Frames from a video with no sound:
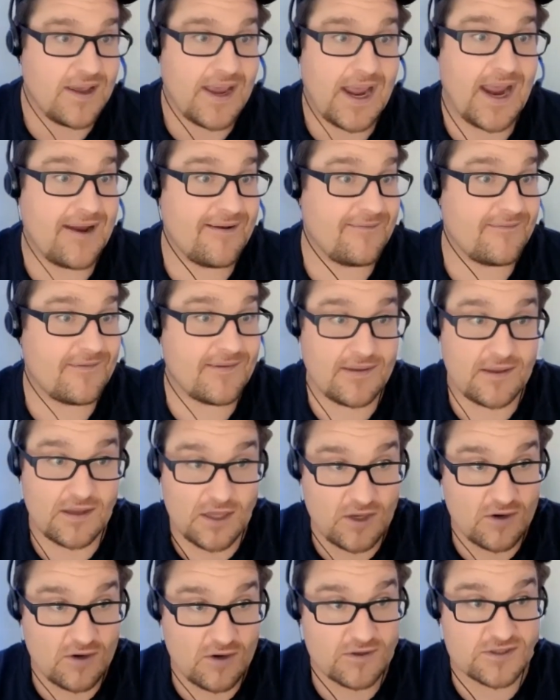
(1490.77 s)
And
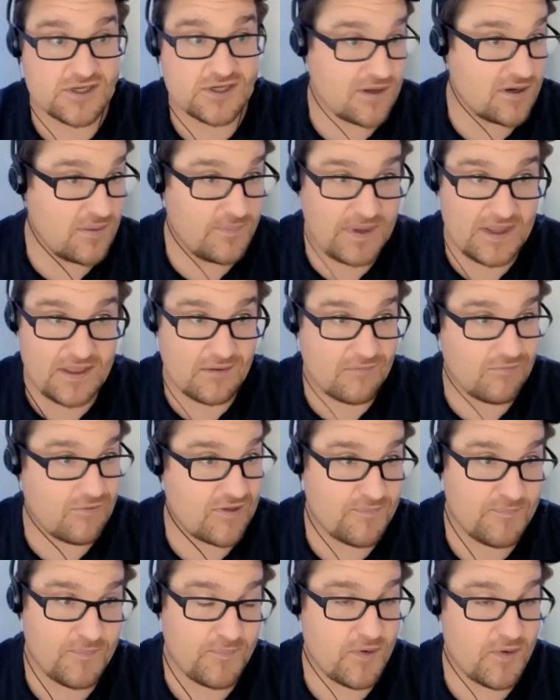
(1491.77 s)
you're just going to be
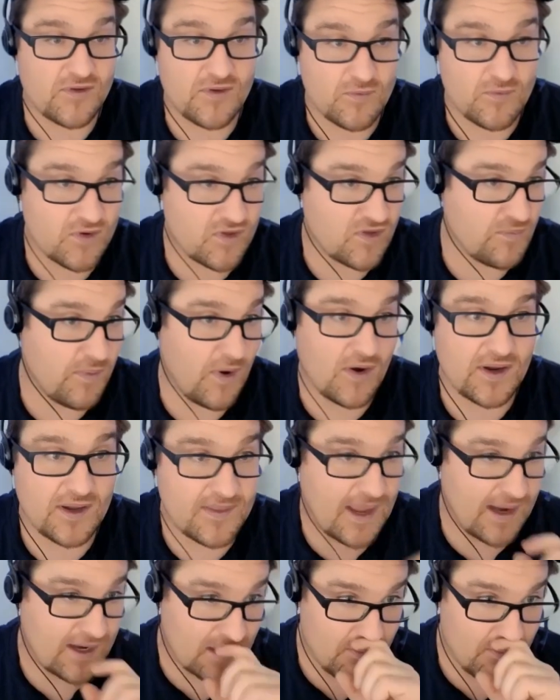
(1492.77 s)
the person responding in
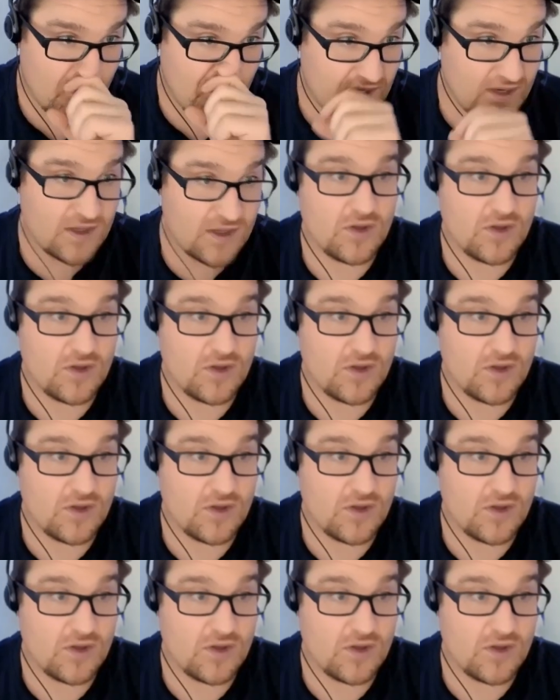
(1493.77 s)
that community.